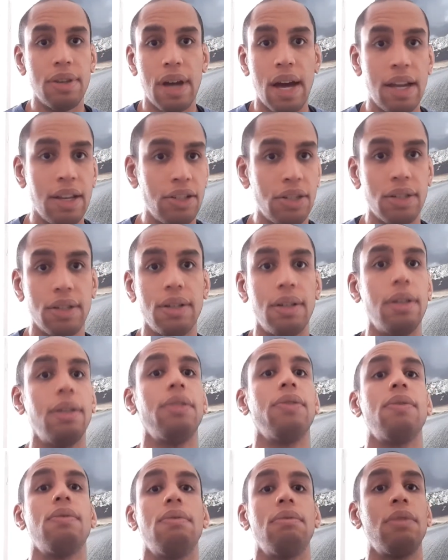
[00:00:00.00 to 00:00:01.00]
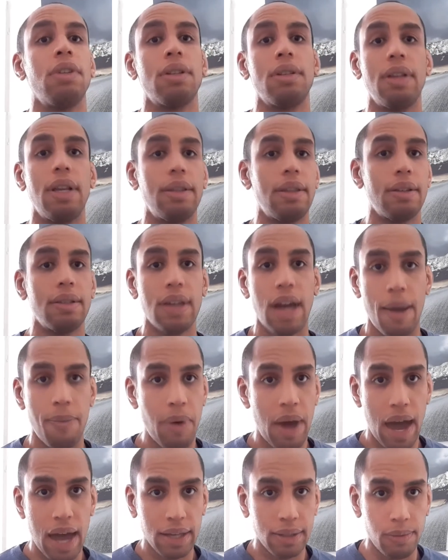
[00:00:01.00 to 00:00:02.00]
I just let this guy
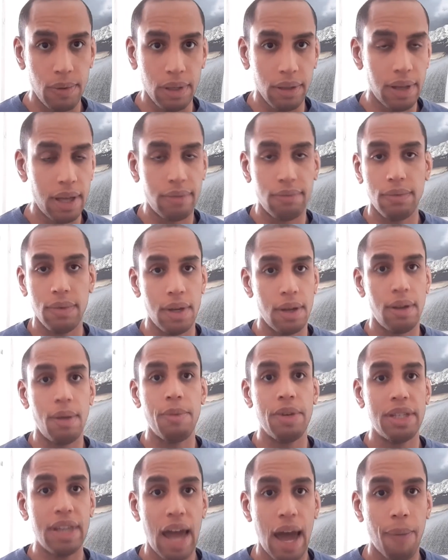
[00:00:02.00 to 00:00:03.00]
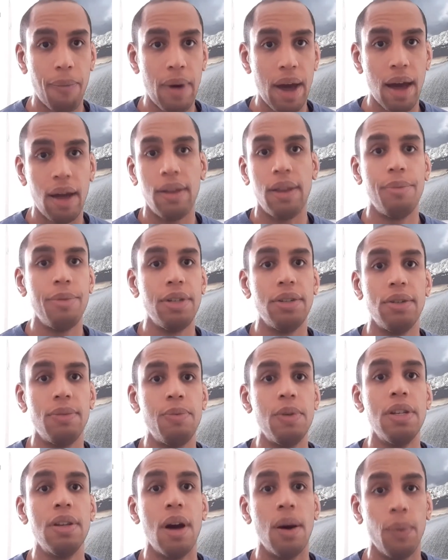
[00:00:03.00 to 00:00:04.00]
pass me. Let me tap out. Let me just
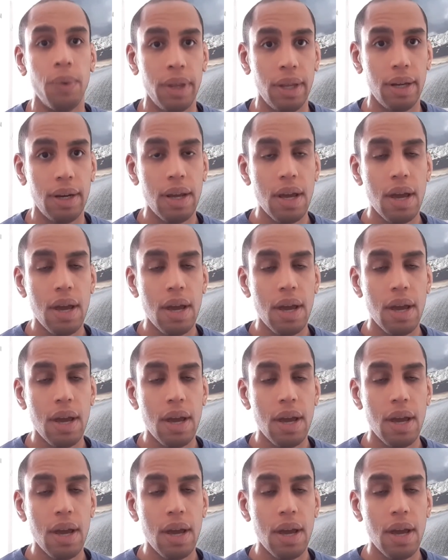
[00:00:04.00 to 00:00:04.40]
be done with it.